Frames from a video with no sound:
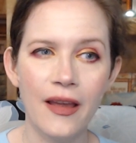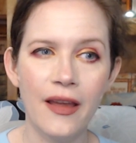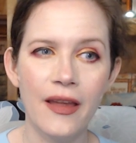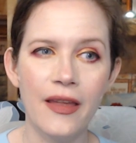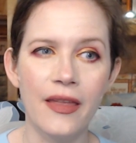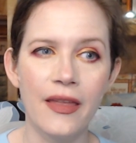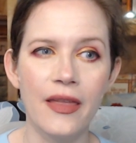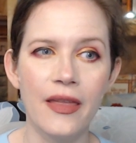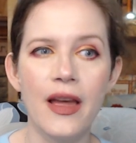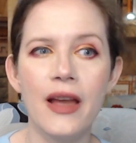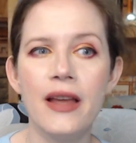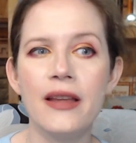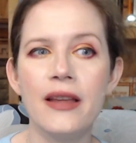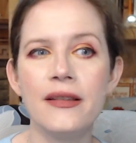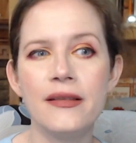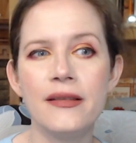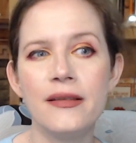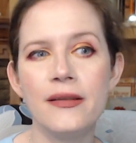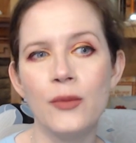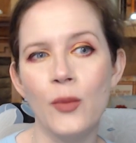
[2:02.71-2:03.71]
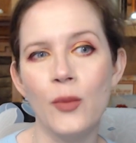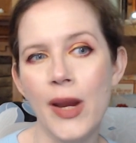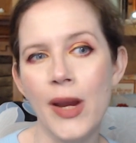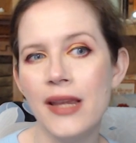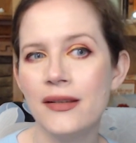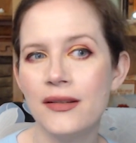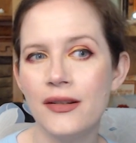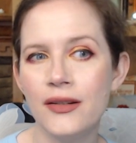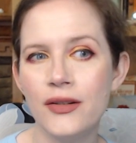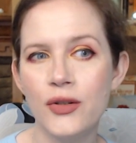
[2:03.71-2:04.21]
Thus
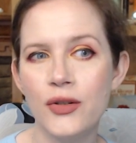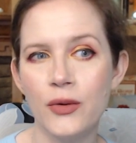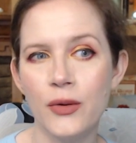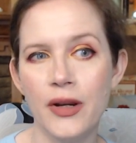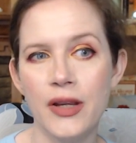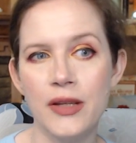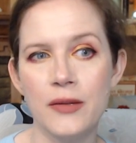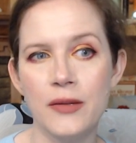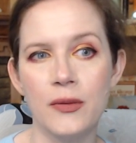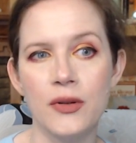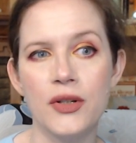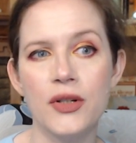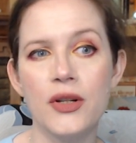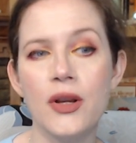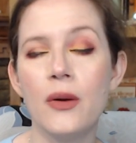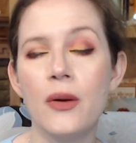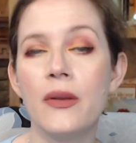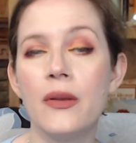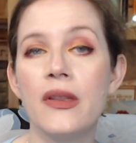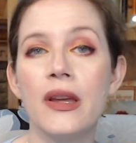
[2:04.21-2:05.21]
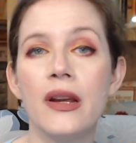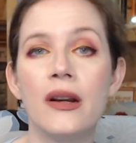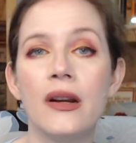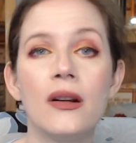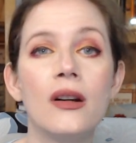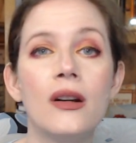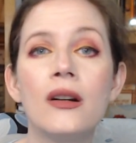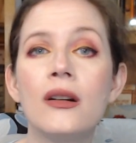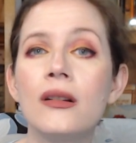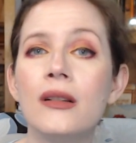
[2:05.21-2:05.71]
wasted joys will show
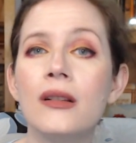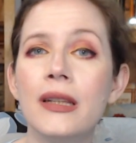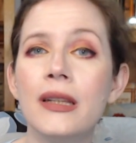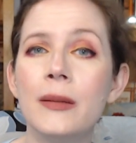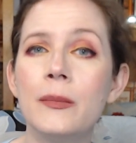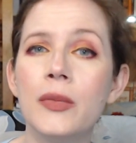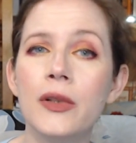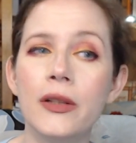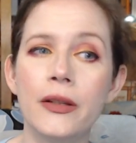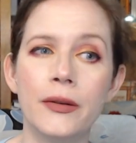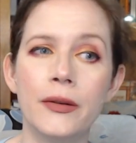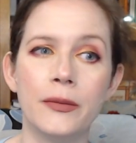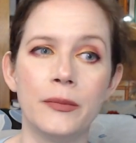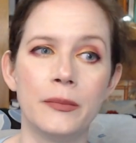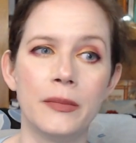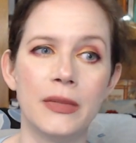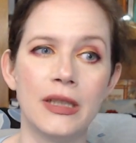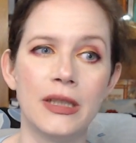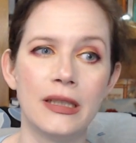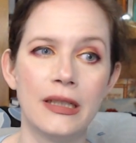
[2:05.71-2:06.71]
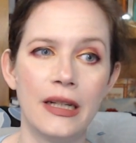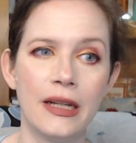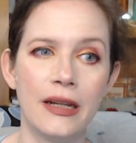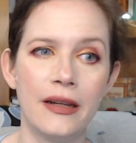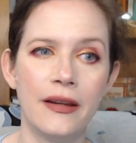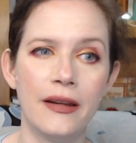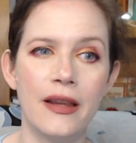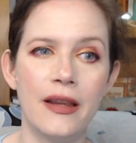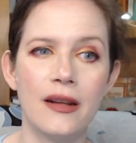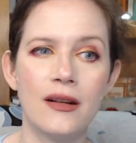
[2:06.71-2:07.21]
their early bloom,
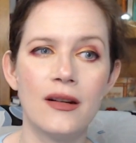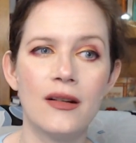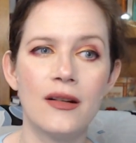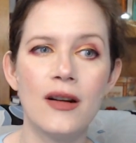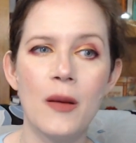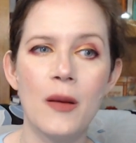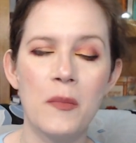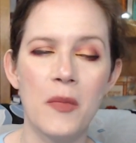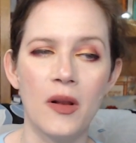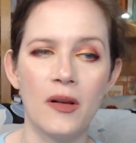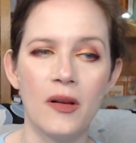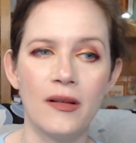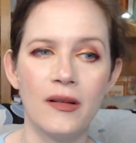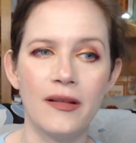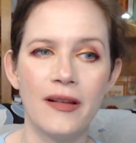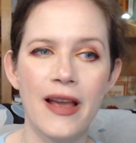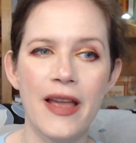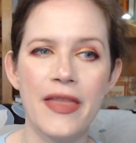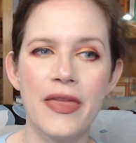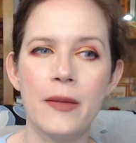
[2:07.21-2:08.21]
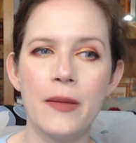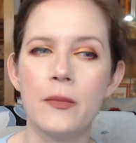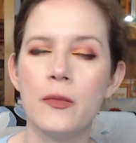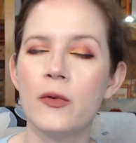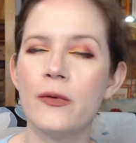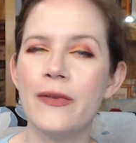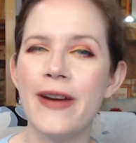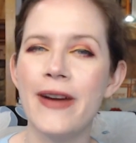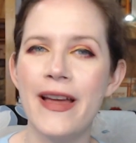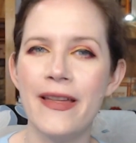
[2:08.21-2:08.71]
yet crumble at the
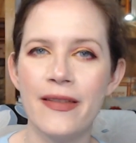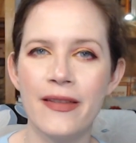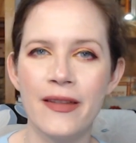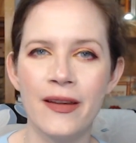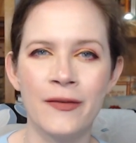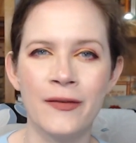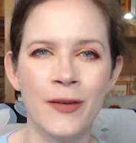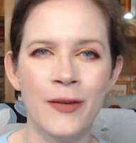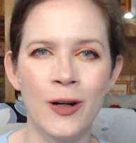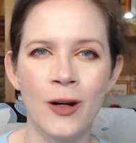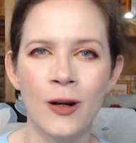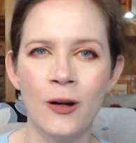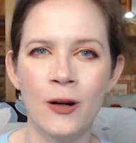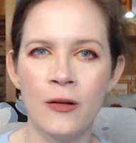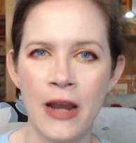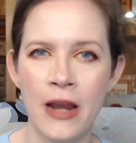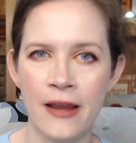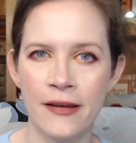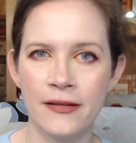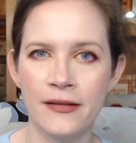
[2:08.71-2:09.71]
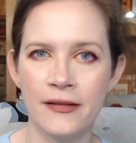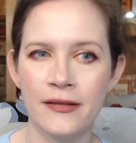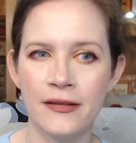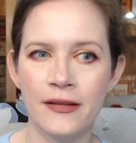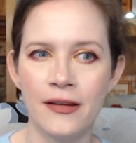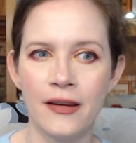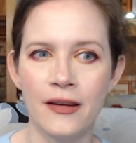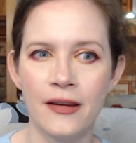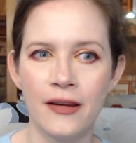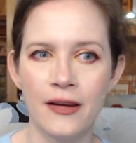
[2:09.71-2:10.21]
breath of a
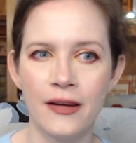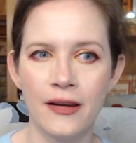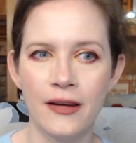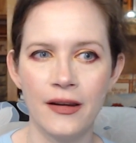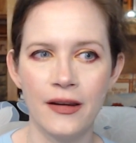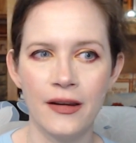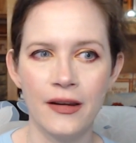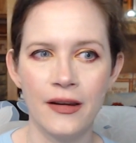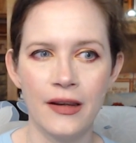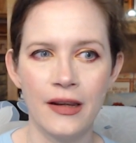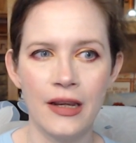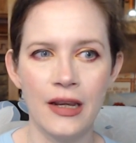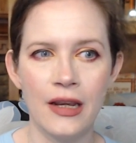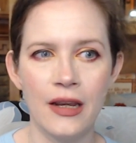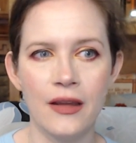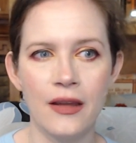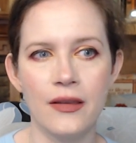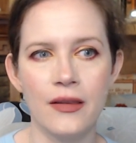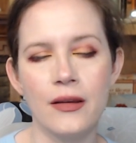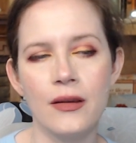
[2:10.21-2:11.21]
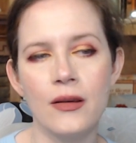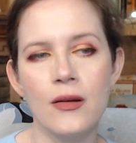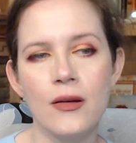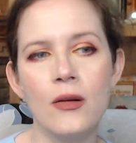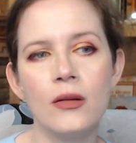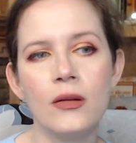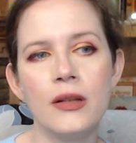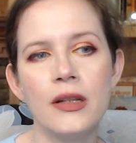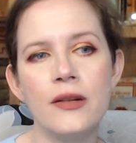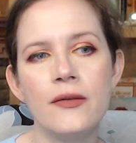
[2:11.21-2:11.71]
caress. The
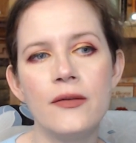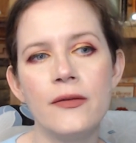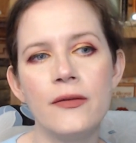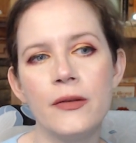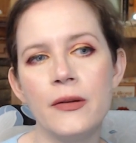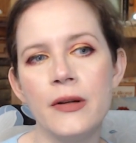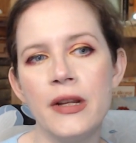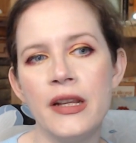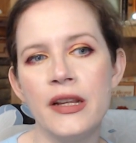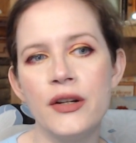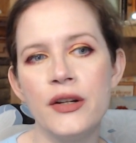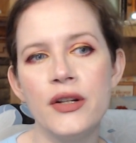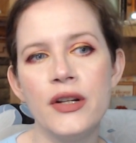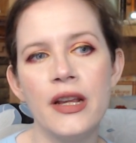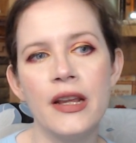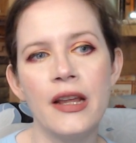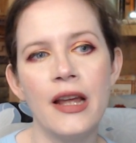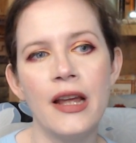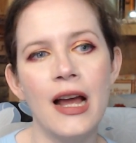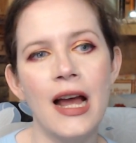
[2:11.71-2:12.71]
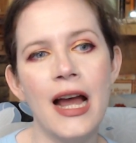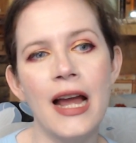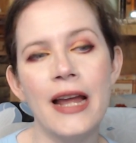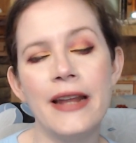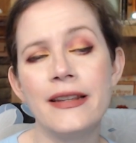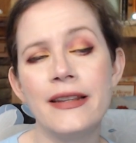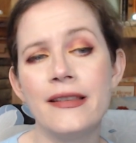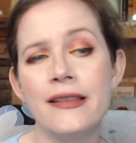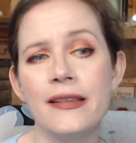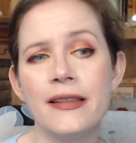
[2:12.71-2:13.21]
golden fruitage
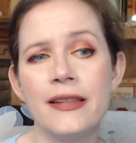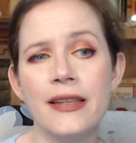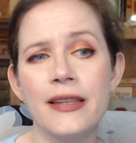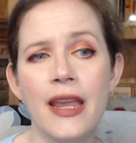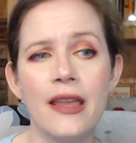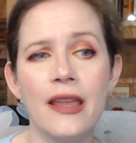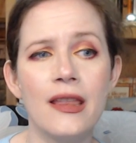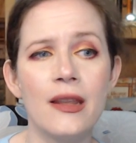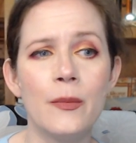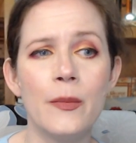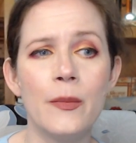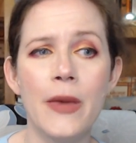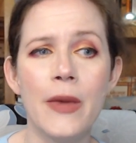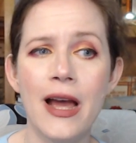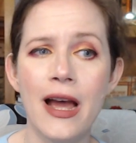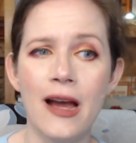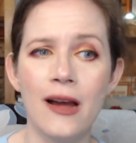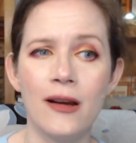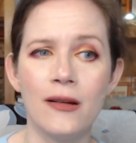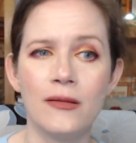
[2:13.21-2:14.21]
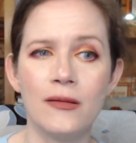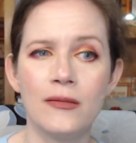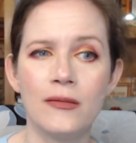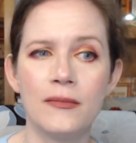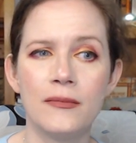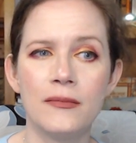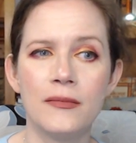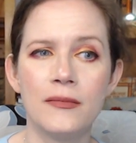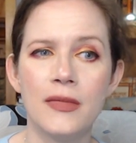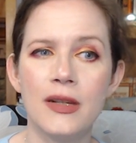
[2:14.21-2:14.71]
hides the scathed bough,
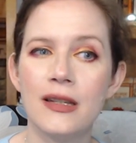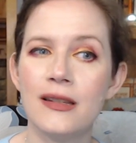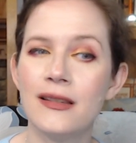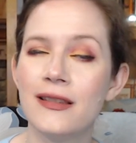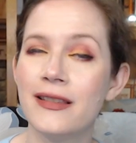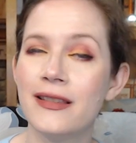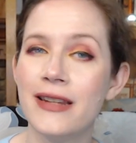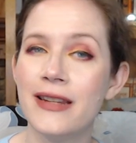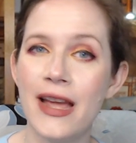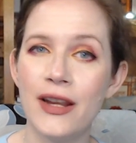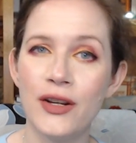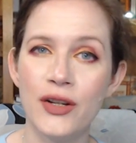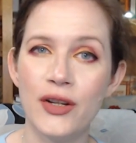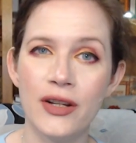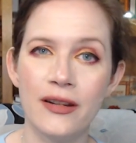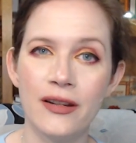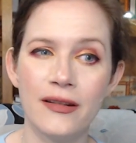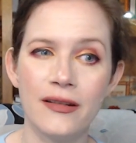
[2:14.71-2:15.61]
snatch it,